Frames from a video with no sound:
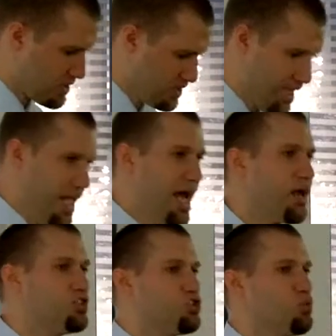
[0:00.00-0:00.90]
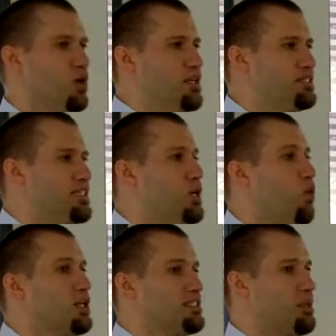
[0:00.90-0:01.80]
Today I just want to see
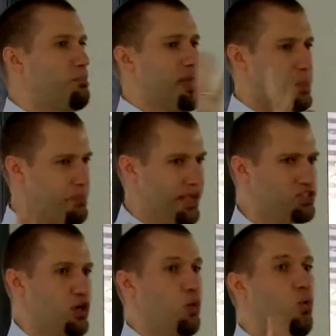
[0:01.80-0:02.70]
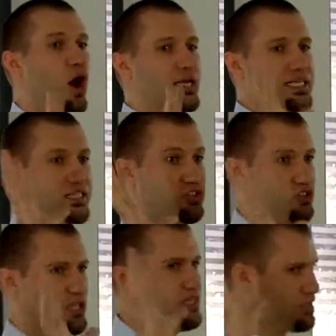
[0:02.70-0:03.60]
what's the big picture. What
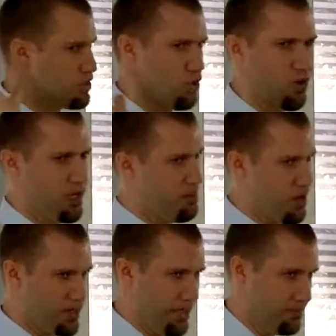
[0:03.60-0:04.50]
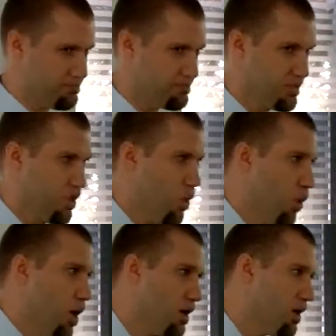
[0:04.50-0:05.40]
is Jesus talking about here?
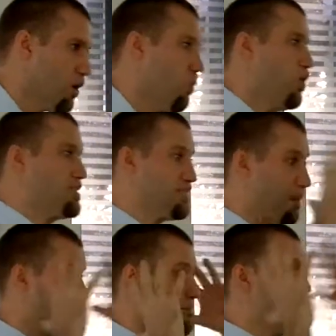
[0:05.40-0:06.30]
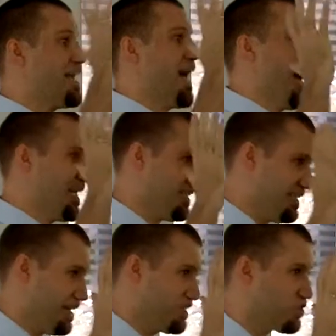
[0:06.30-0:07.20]
What's the big
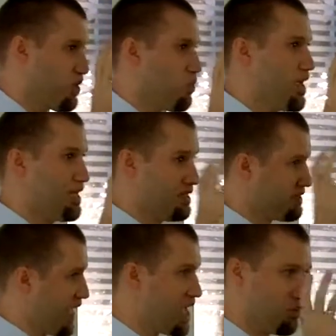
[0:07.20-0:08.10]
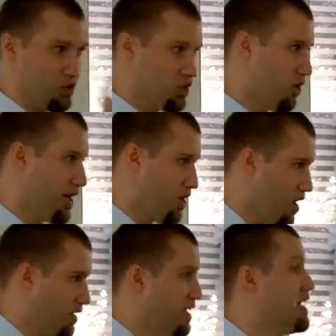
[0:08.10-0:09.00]
idea so that we understand what's going
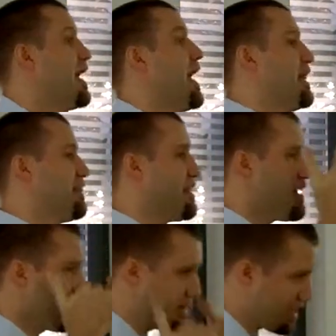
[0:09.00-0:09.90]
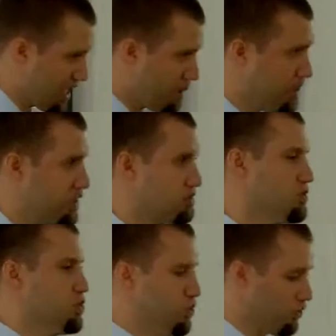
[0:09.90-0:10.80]
on, and then in the
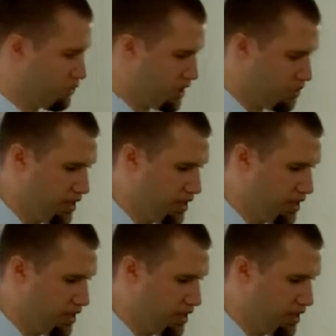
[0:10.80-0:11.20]
coming 2 or 3